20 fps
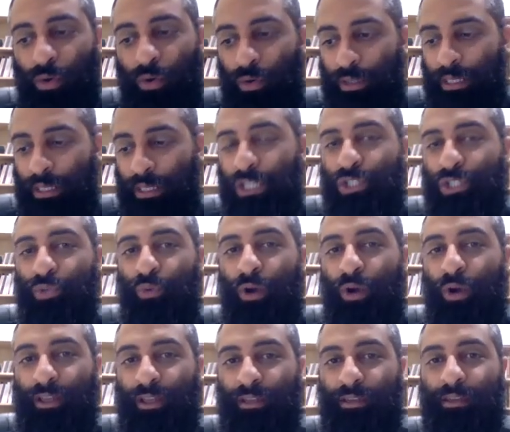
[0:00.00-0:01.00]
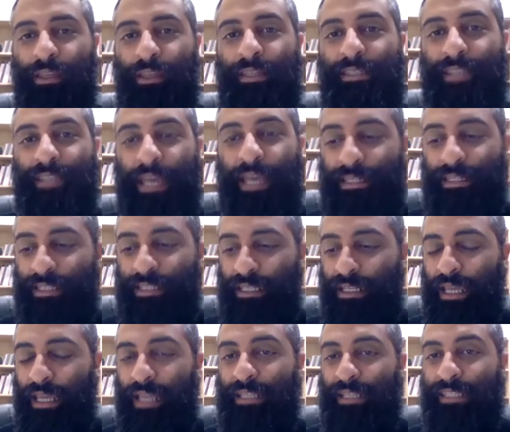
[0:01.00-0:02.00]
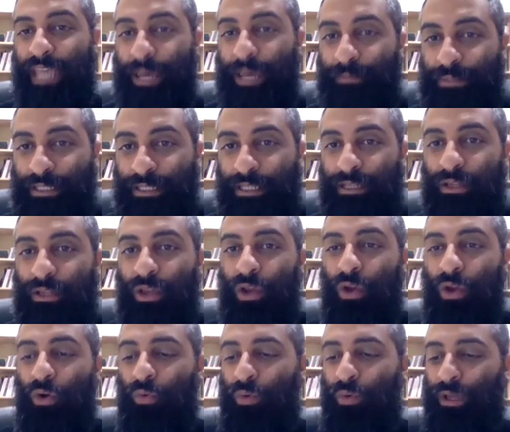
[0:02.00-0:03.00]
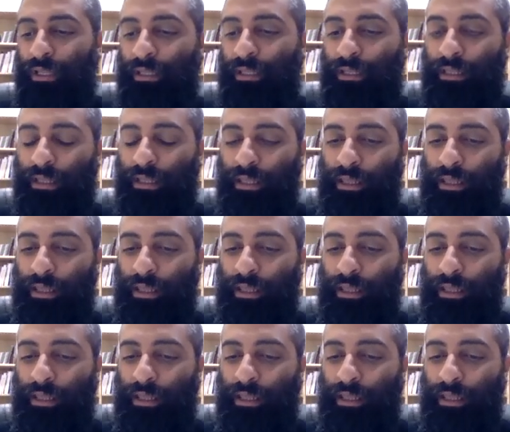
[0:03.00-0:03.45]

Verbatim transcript: each one is tested and tempted when